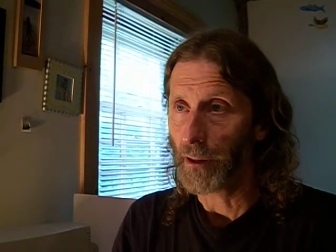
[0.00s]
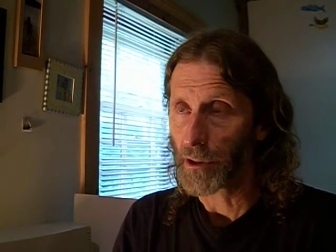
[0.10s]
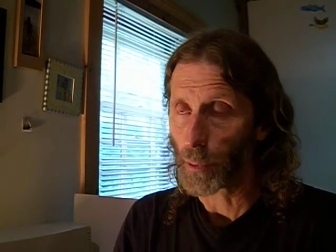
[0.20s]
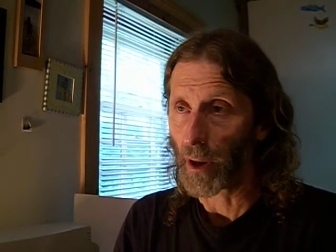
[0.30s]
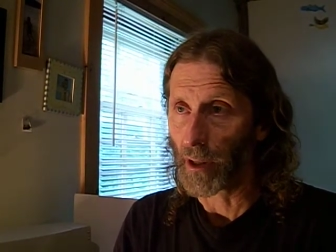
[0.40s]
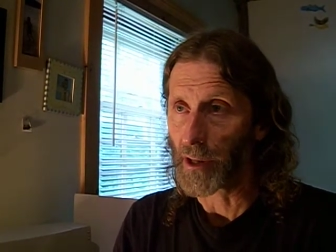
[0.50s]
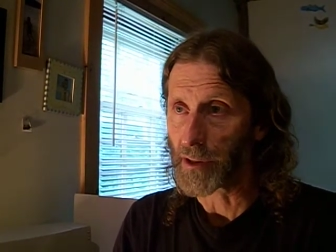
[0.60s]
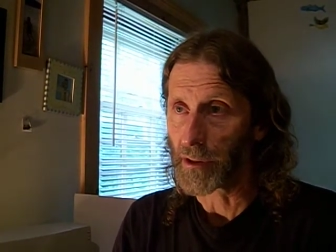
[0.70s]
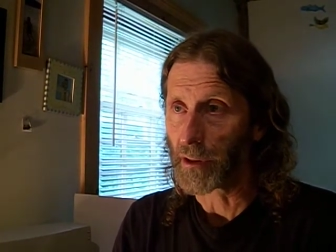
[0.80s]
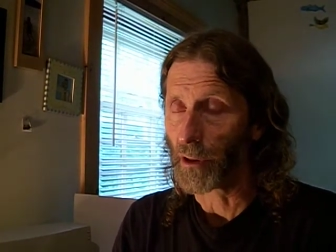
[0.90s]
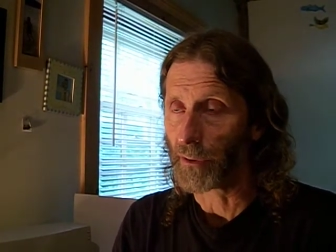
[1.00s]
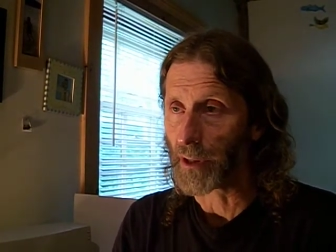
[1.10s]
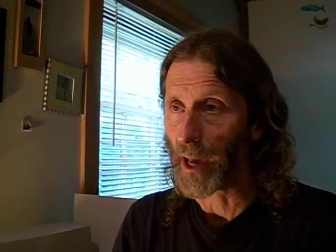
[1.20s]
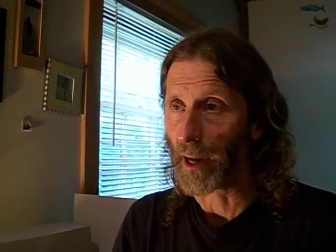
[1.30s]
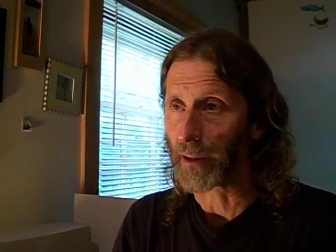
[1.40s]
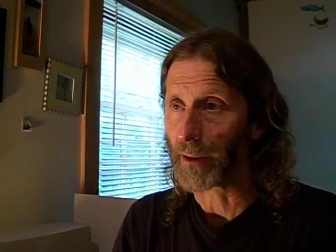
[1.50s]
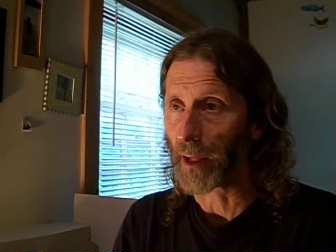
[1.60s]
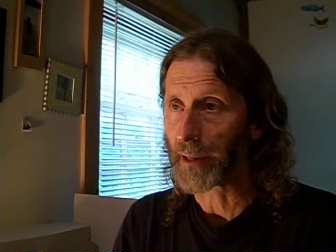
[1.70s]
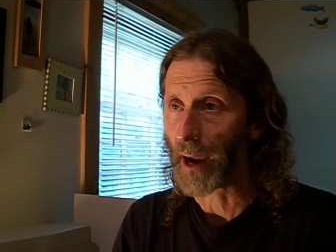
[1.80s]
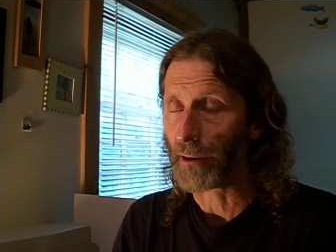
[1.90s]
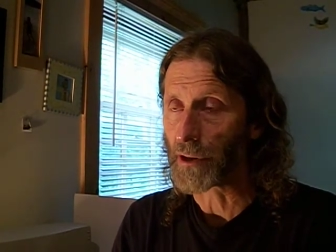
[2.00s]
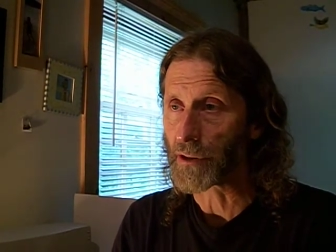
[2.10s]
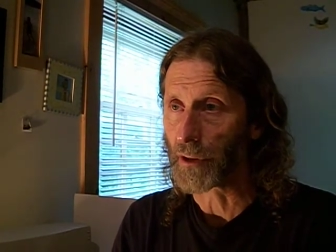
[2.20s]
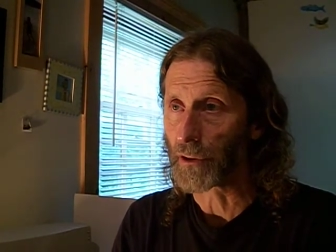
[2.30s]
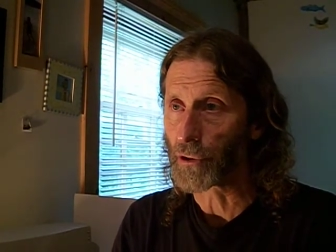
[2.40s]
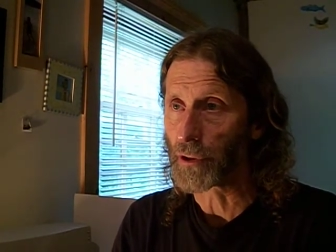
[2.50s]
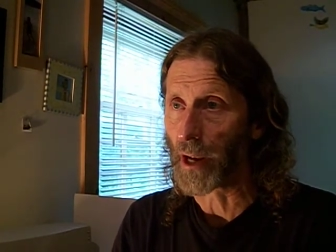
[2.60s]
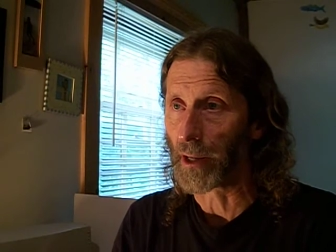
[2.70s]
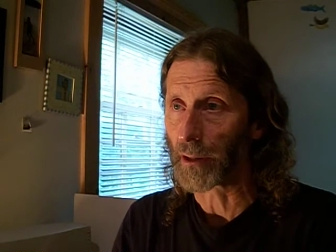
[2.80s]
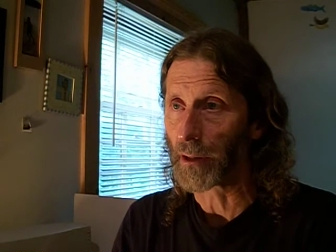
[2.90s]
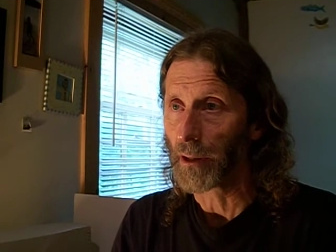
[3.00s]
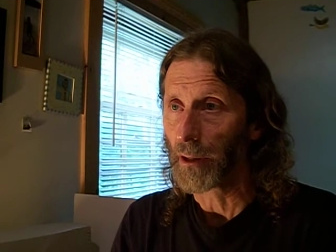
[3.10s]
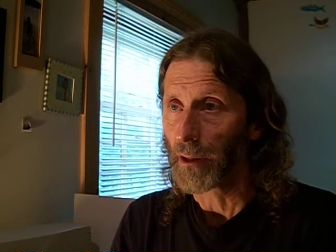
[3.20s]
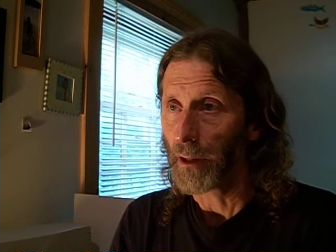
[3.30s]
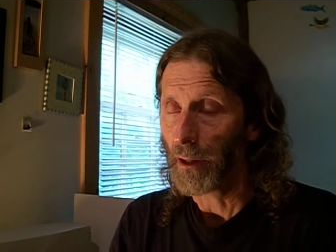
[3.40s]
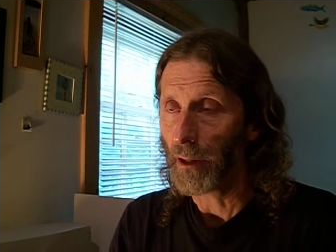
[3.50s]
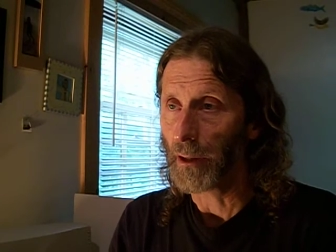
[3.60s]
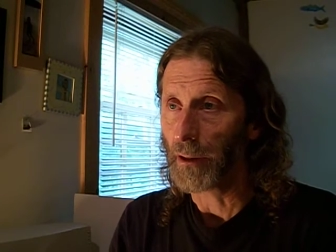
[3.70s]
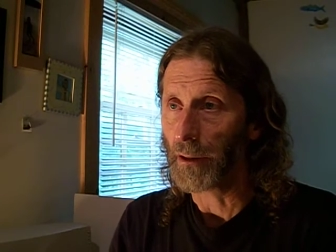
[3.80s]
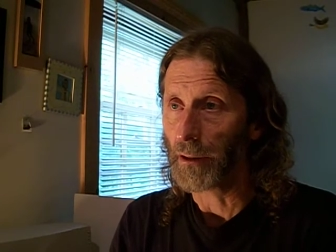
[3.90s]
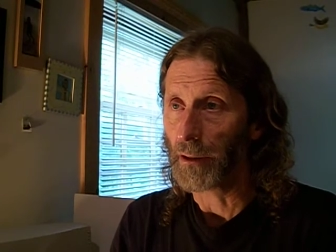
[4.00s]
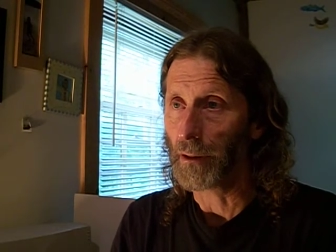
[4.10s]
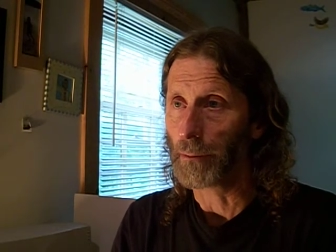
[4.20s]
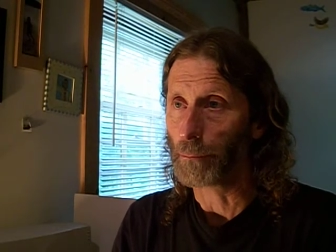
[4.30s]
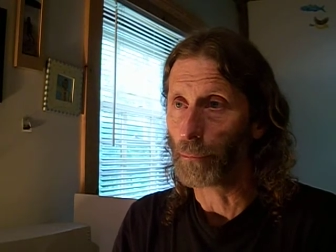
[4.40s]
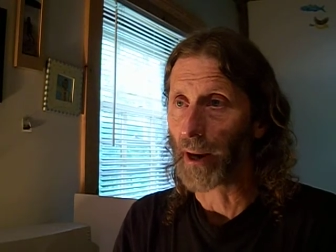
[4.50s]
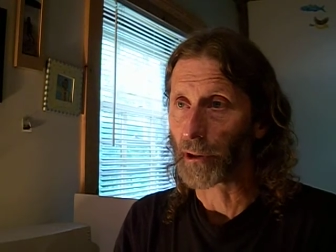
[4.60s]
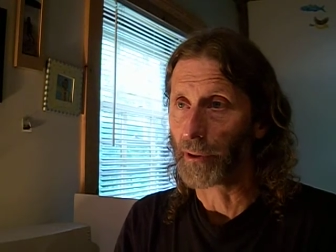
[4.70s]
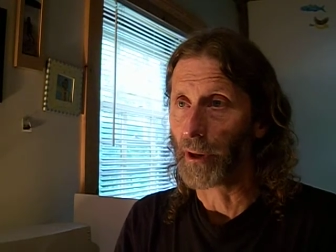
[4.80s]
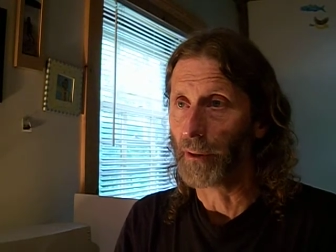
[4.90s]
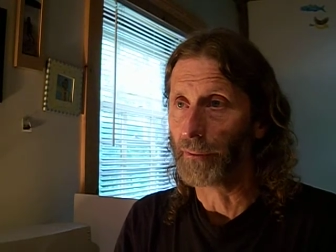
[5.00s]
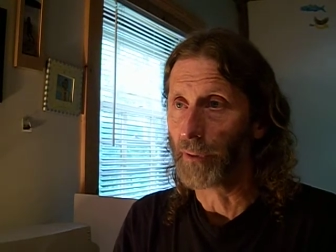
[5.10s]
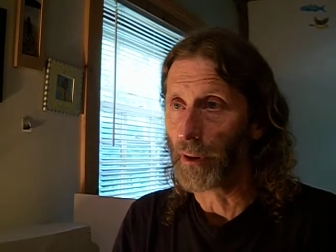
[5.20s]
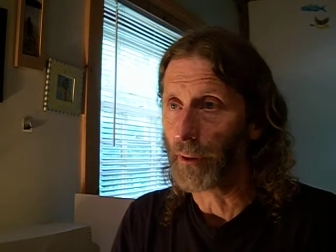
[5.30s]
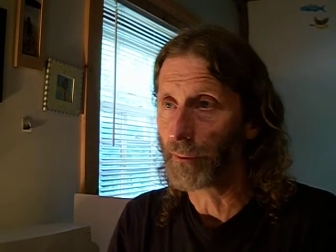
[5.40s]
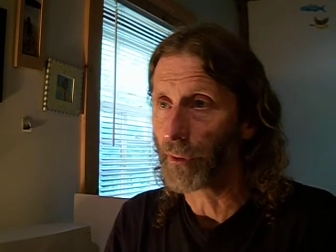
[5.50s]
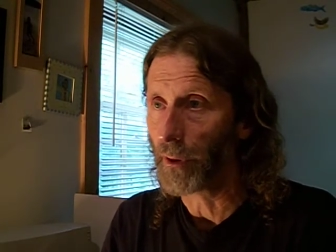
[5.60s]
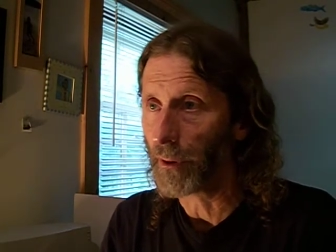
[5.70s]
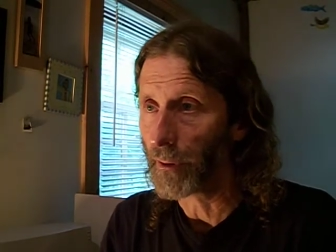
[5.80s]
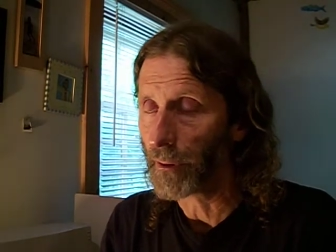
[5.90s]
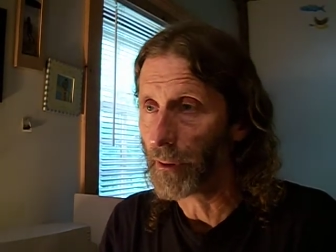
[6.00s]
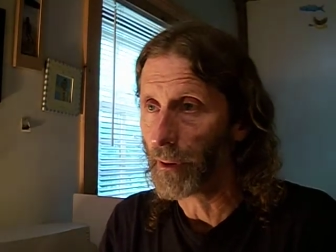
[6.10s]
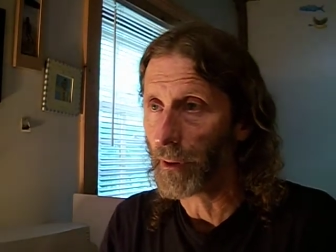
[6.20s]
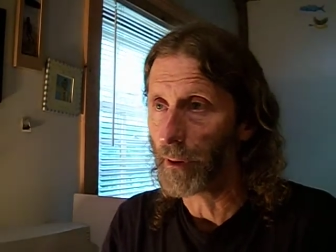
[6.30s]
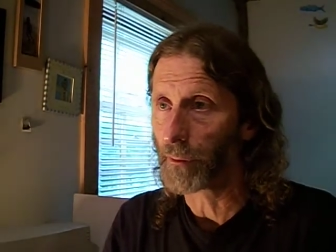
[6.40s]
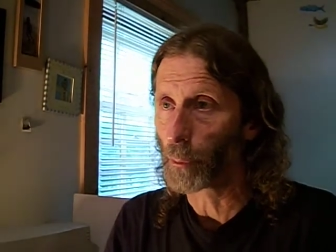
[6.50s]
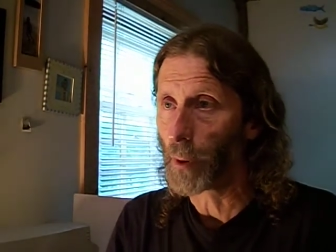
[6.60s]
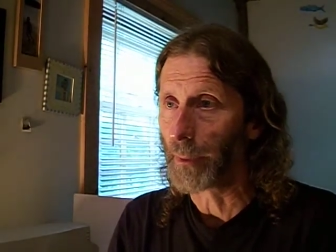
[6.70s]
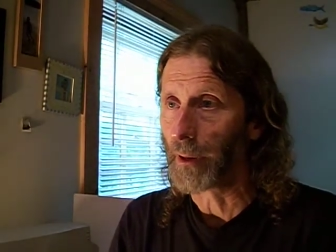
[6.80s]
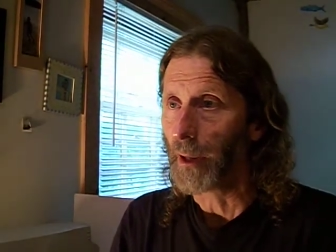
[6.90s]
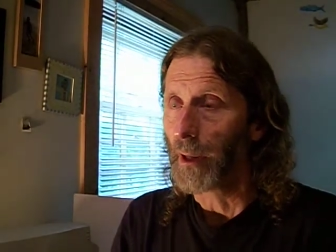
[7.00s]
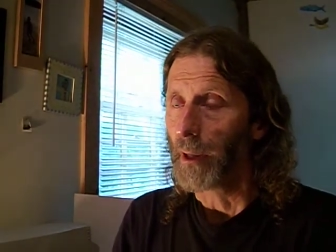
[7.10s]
as well as the, you know, the egg that carries the genetic uh, um, record of, of, the, the woman.